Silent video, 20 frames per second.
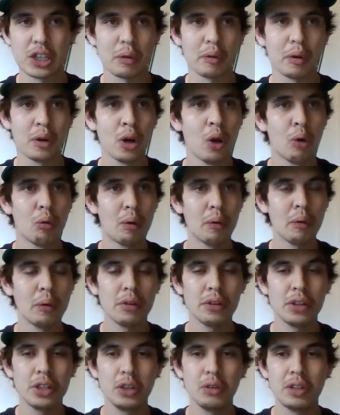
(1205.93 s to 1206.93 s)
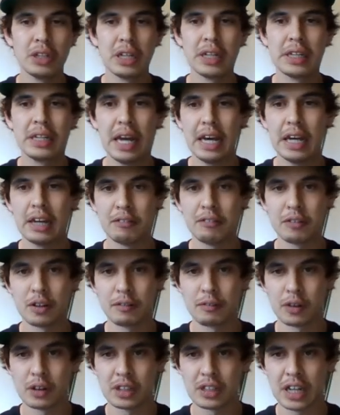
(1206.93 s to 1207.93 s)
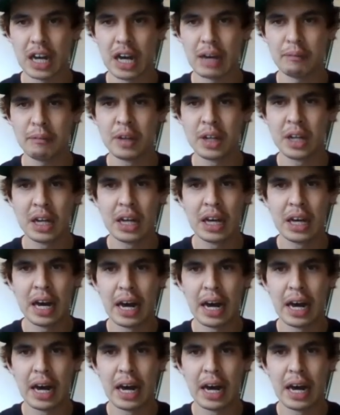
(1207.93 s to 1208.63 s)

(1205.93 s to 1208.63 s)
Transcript: So what we will do today for the first time